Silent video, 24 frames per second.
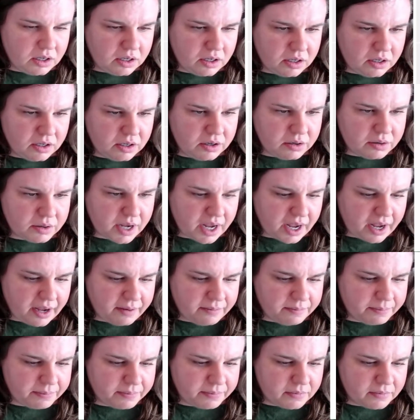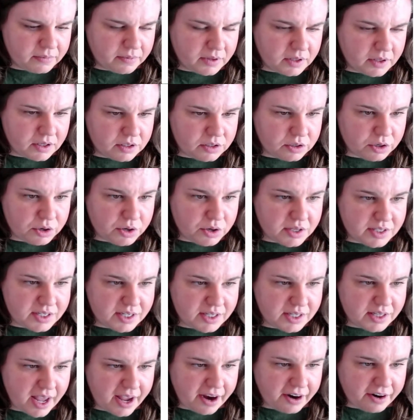Okay. So you can see
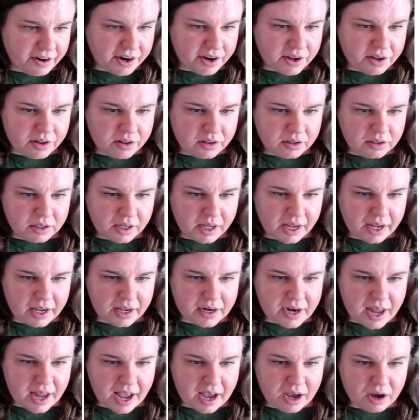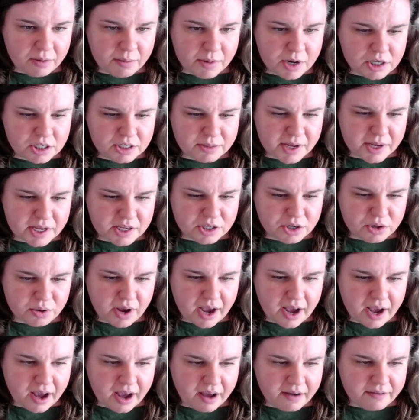the aerial and how much space you
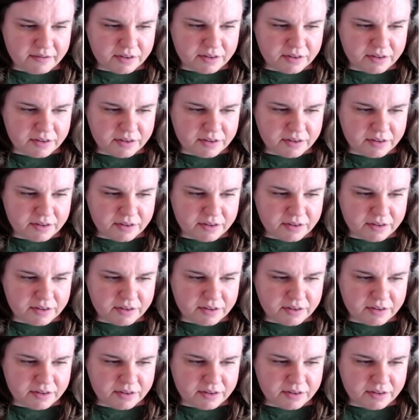have.